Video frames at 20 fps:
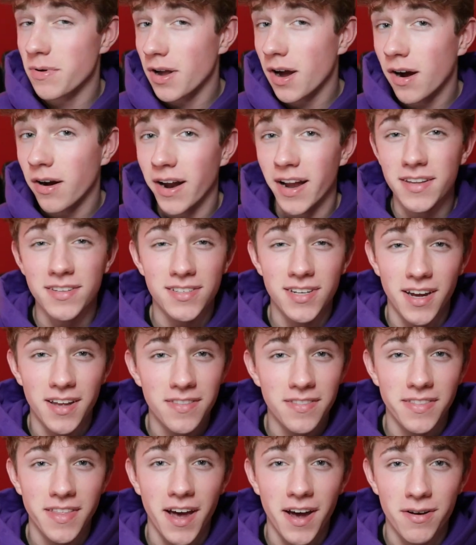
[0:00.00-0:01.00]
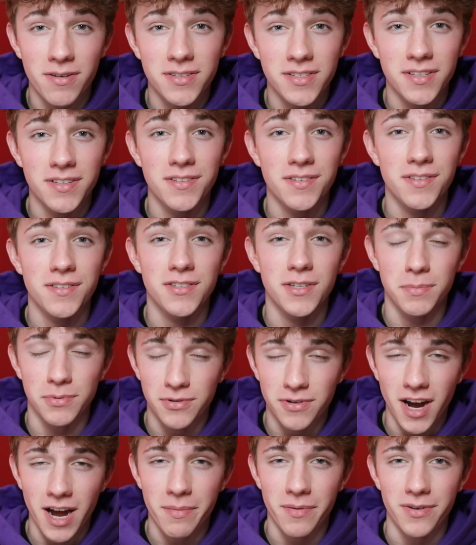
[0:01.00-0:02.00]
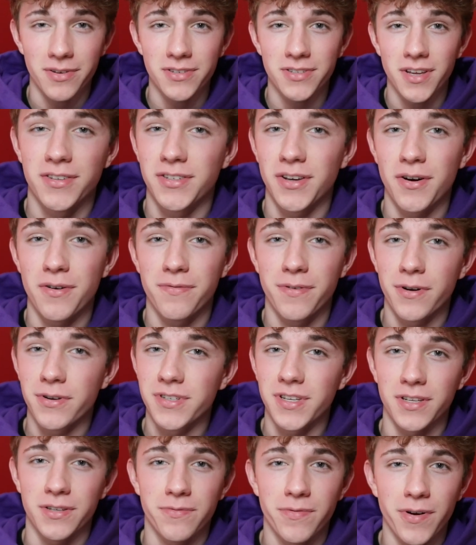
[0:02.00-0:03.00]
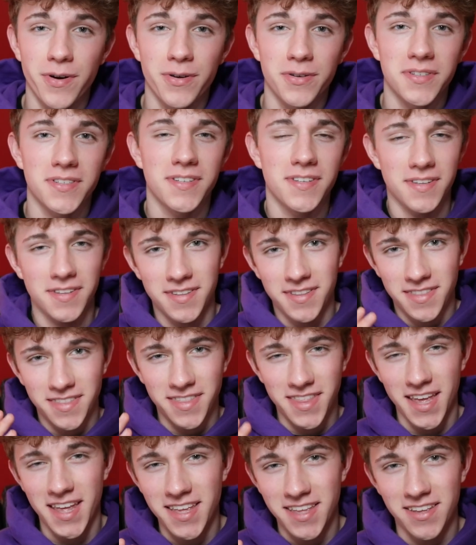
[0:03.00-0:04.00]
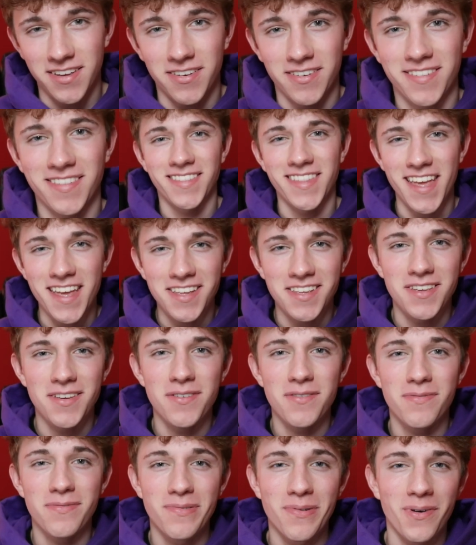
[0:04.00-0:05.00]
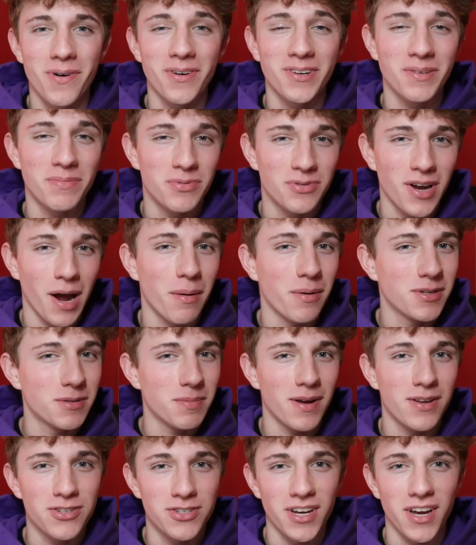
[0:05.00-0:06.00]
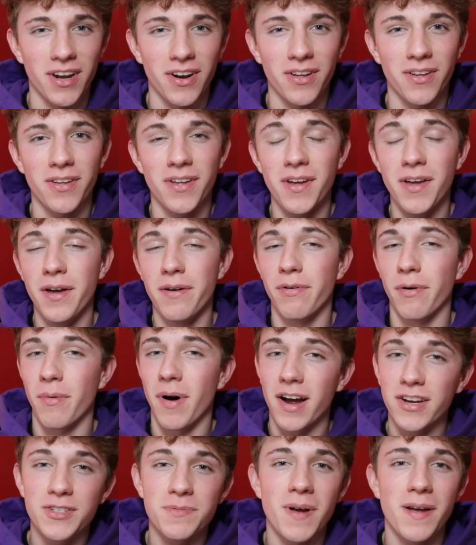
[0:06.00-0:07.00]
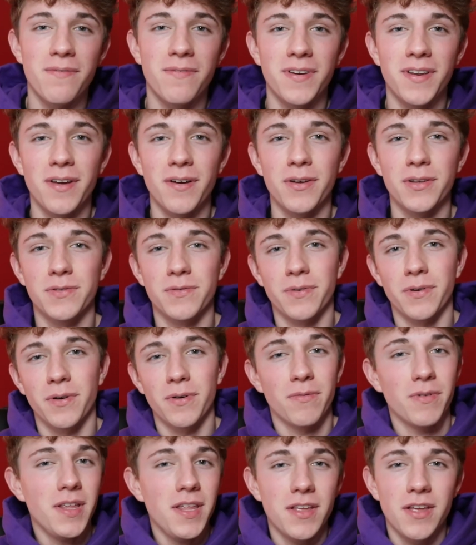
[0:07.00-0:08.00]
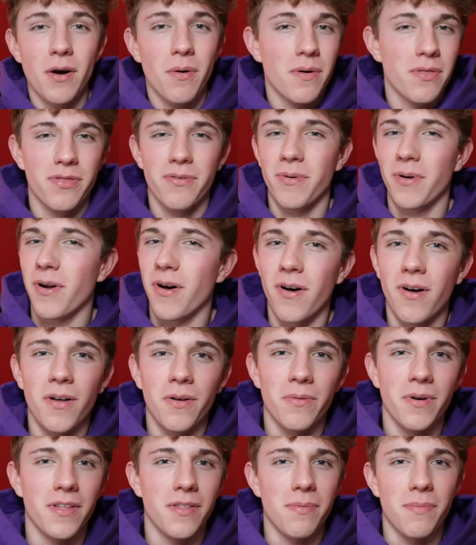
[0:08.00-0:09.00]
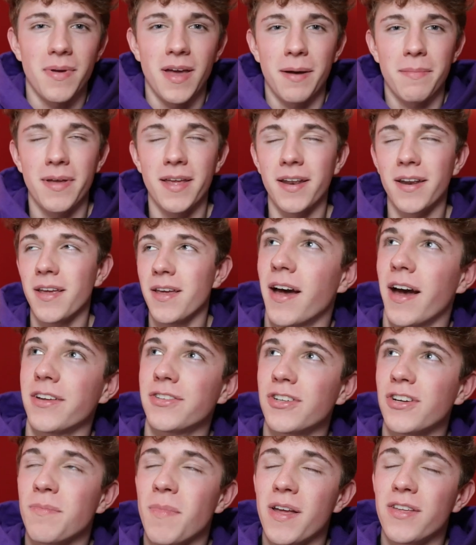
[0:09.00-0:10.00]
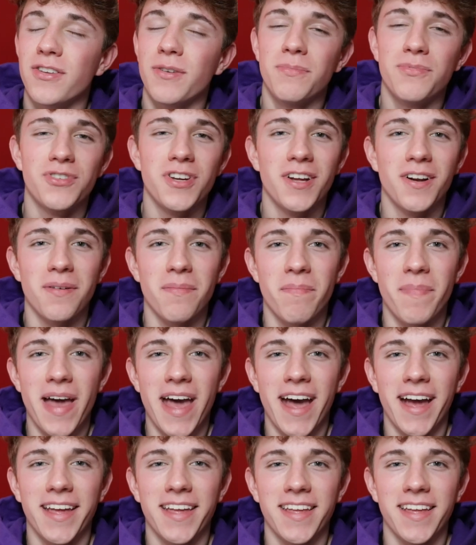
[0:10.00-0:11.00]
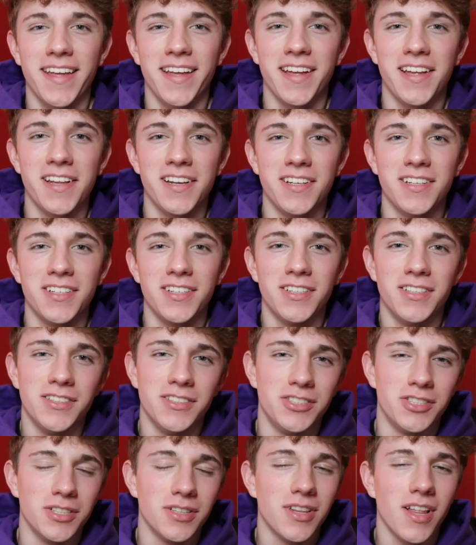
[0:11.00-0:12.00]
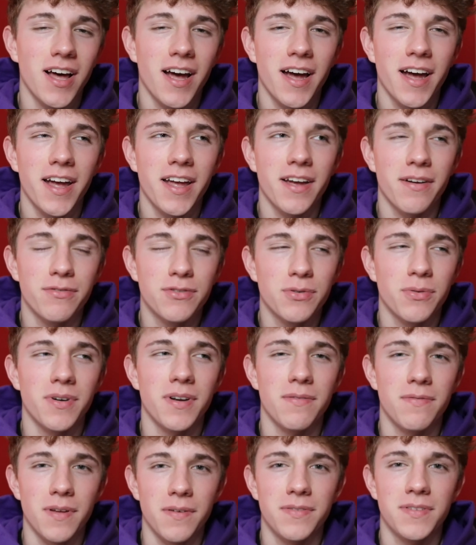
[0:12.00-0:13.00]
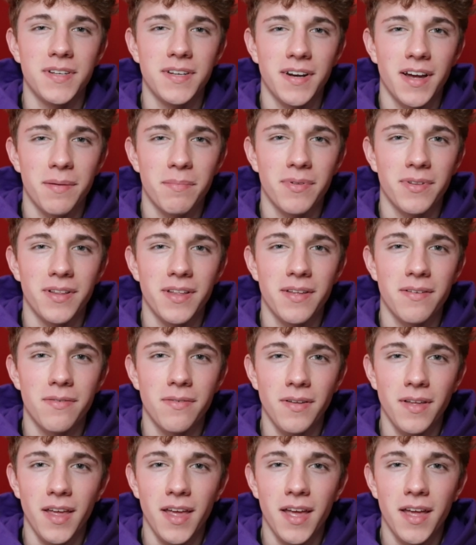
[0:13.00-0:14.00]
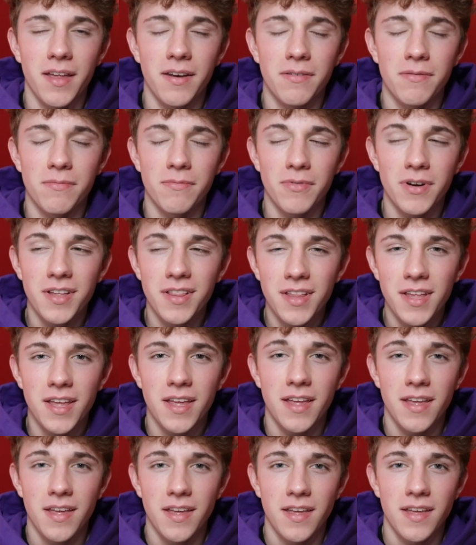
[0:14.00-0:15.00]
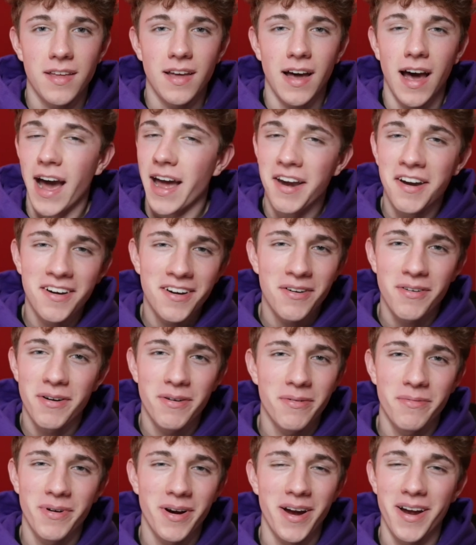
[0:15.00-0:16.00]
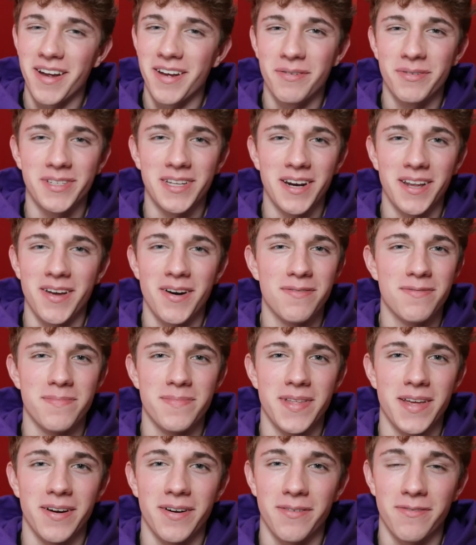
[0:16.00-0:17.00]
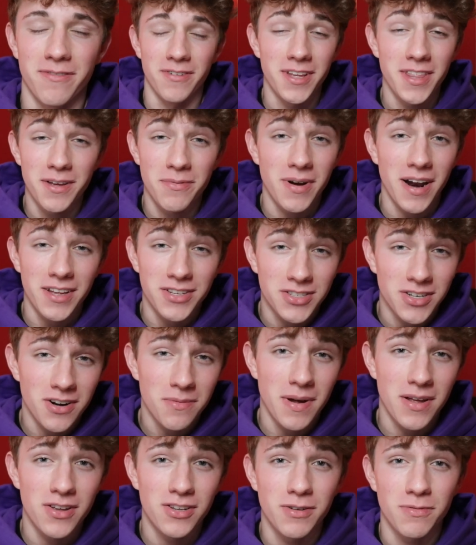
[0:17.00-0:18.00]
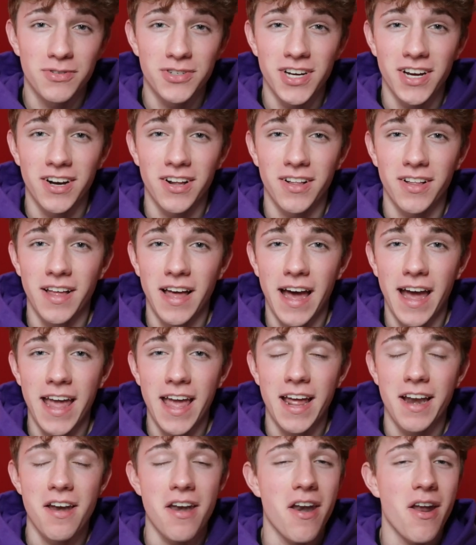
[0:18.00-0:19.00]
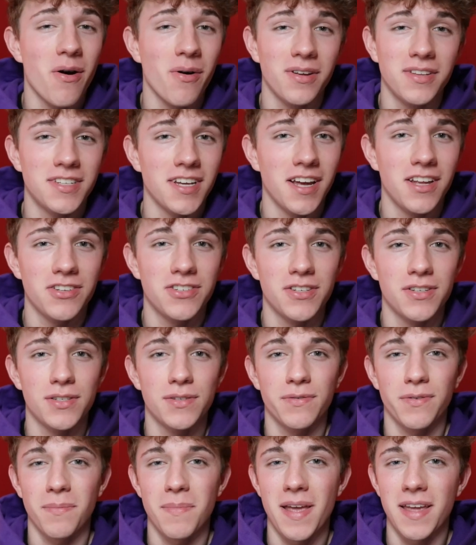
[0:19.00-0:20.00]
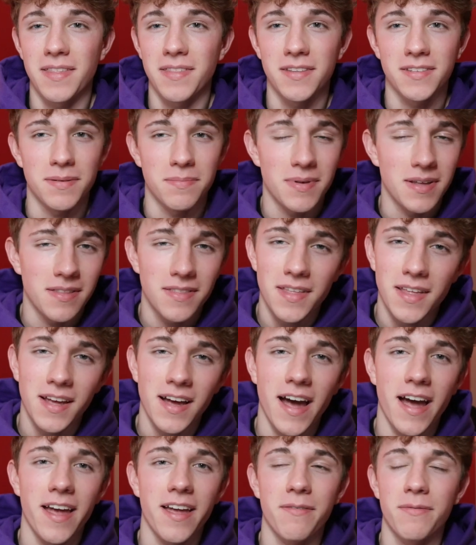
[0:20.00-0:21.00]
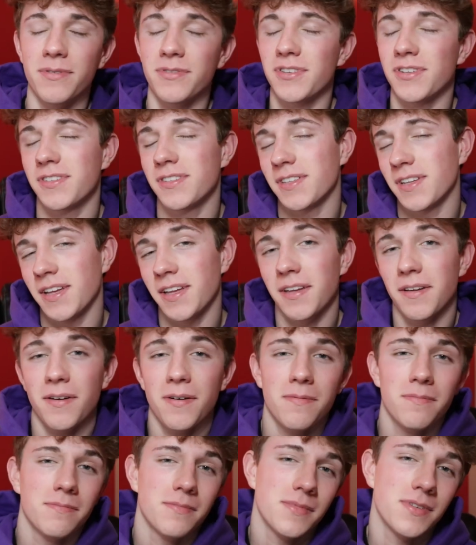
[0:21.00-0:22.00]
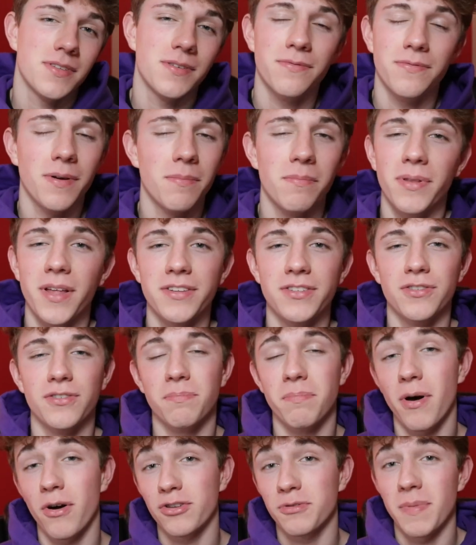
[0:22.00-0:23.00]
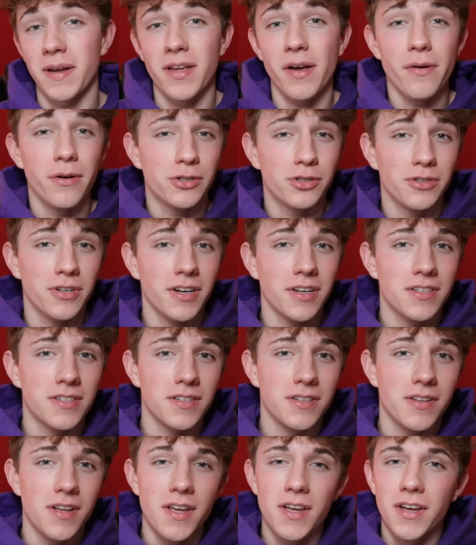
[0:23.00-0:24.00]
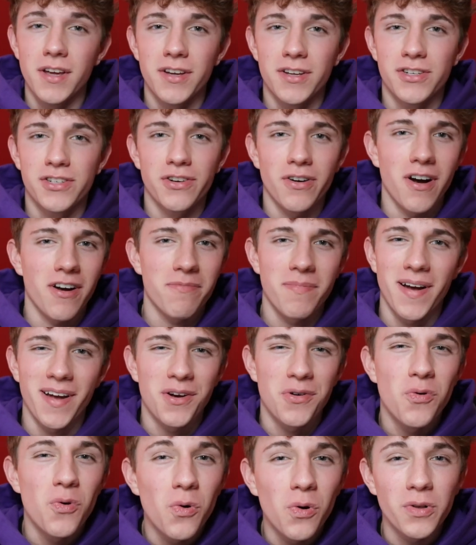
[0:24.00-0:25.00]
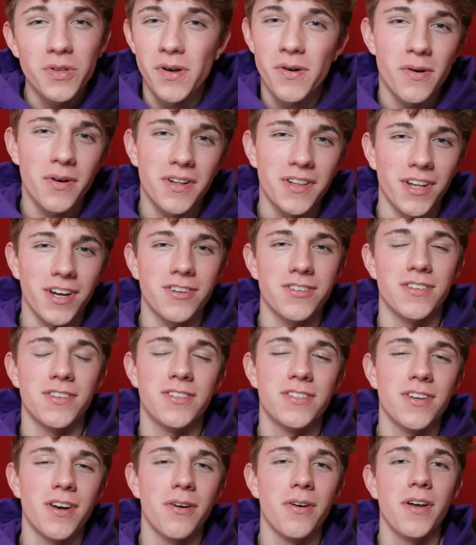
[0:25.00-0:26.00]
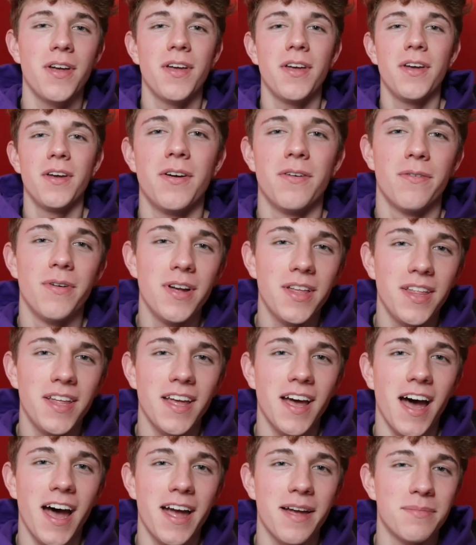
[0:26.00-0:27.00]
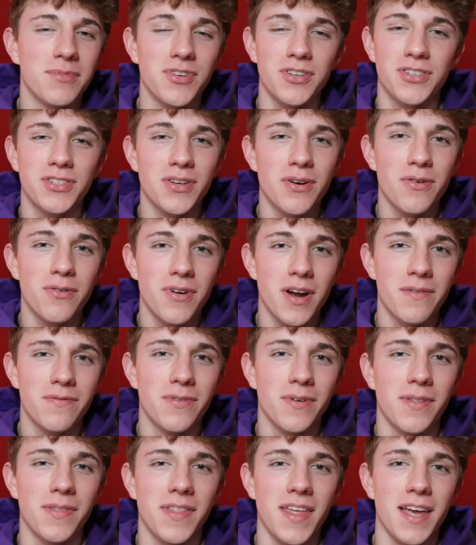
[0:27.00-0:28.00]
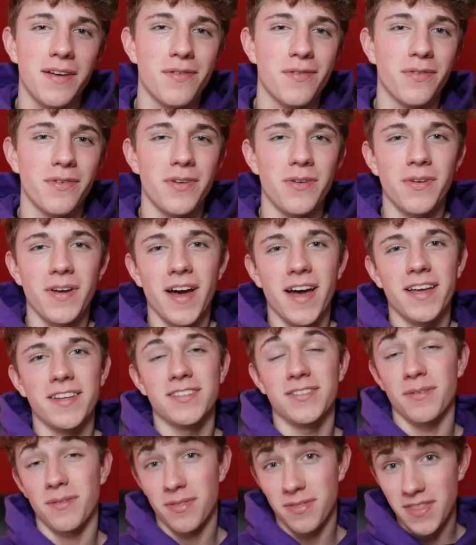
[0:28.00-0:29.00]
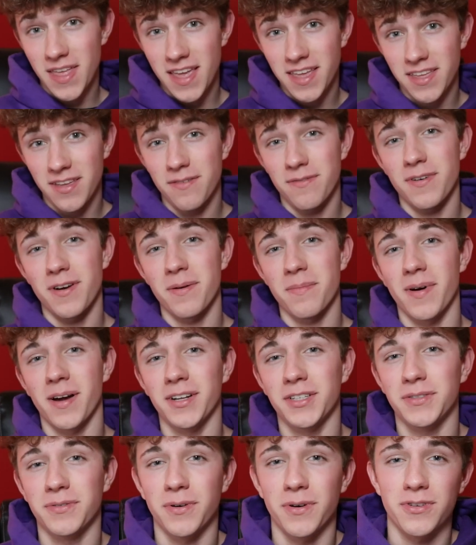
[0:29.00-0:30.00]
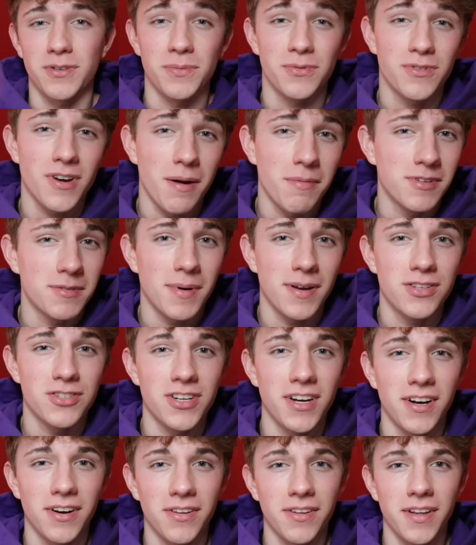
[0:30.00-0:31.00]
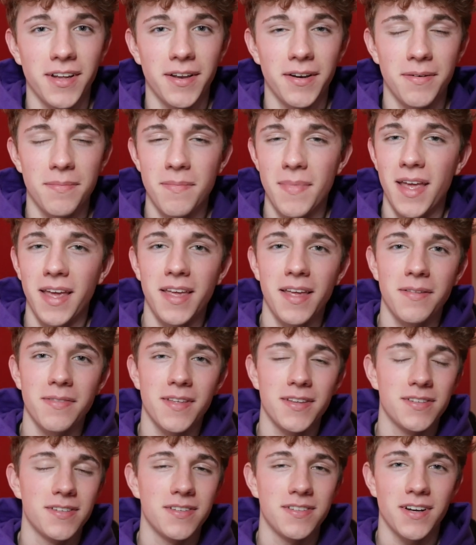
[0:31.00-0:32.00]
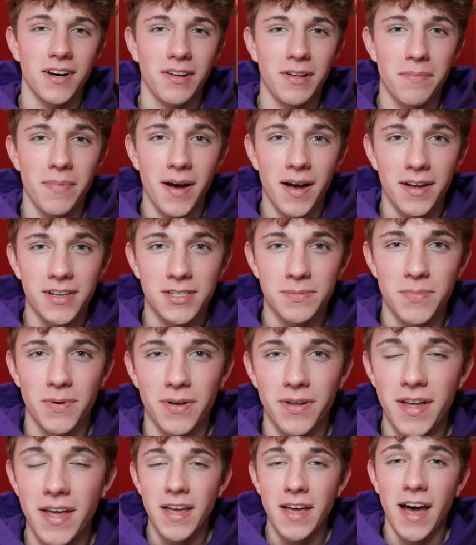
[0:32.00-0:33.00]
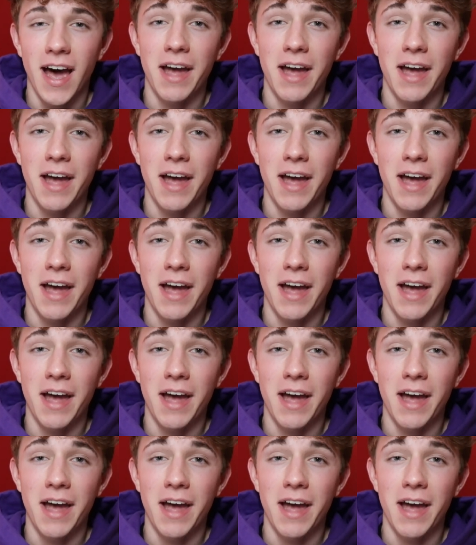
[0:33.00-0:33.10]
we are at 10,000 subscribers. So first things first, thank you. Thank you for subscribing to my channel, for watching my videos, for really going through it all with me. I mean, I started my YouTube channel back in July of 2015, I believe, and really, I didn't know where it was gonna go from there. Really, when I started my YouTube channel, I had no intentions for making this a big thing. I was just like, oh, it's a fun place to post my yo-yo tricks and show off my cool yo-yo collection. So really, I am just so grateful and thankful for you guys. So thank you very much for subscribing to my channel and making this entirely possible.